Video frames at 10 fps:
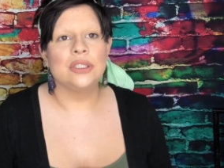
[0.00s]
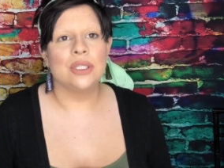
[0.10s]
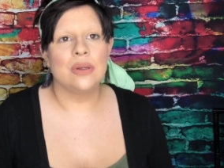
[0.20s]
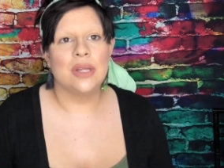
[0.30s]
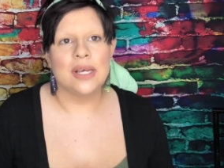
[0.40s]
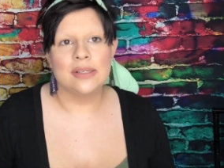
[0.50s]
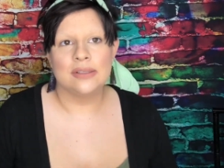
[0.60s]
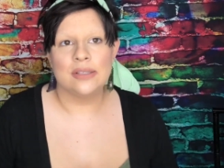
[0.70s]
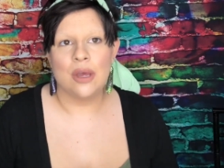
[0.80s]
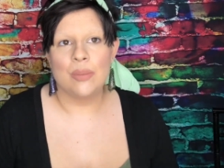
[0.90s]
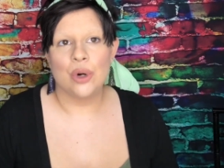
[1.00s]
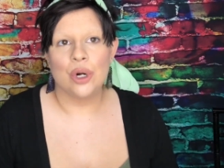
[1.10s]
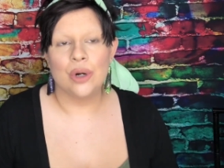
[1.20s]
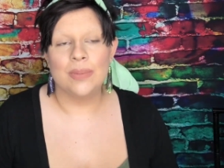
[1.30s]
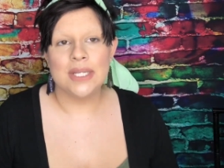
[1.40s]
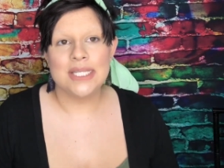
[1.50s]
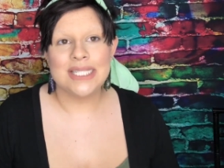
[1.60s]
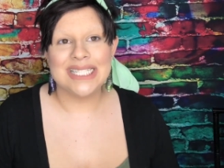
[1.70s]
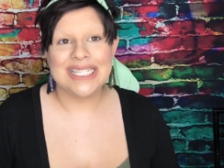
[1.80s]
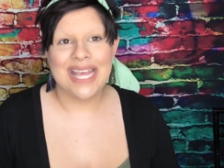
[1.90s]
showed that some Urban
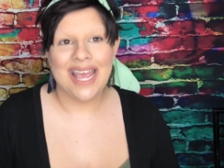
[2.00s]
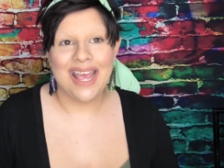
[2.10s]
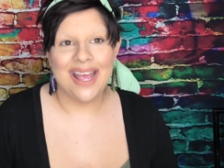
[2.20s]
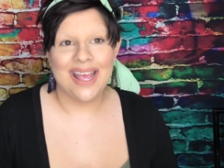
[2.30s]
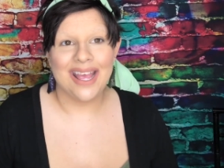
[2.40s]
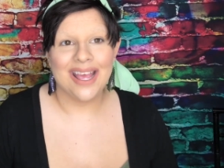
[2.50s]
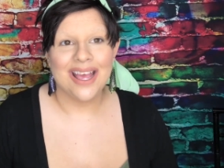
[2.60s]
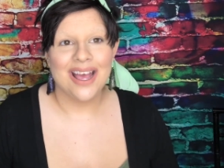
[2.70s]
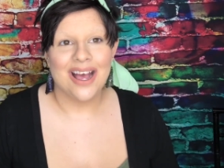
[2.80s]
Decay